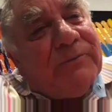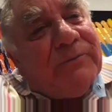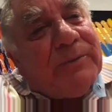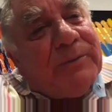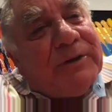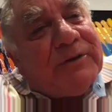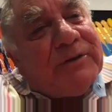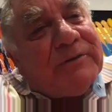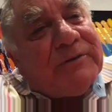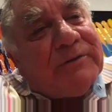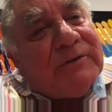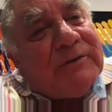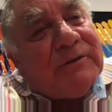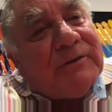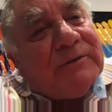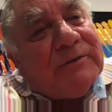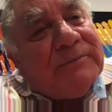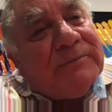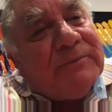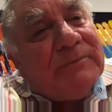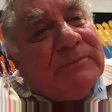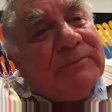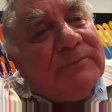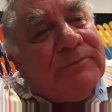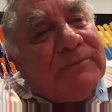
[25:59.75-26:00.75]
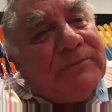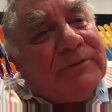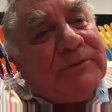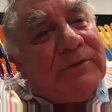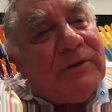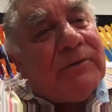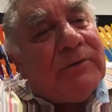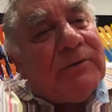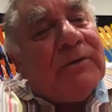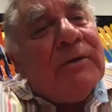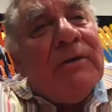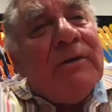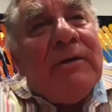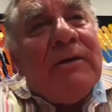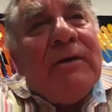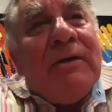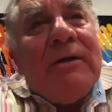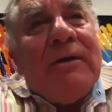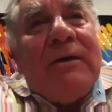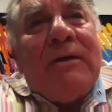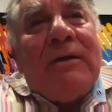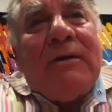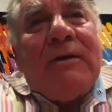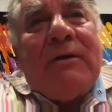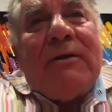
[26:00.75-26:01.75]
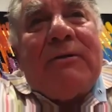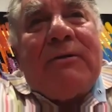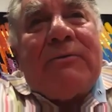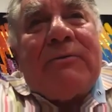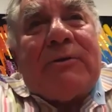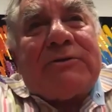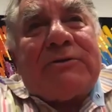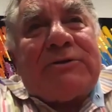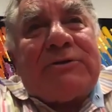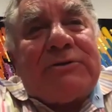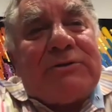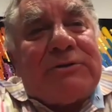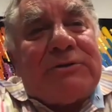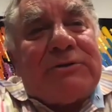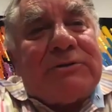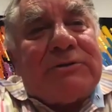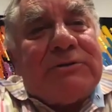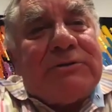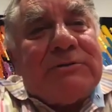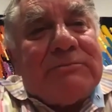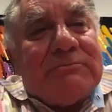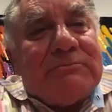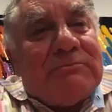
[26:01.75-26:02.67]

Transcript: But so what should you do?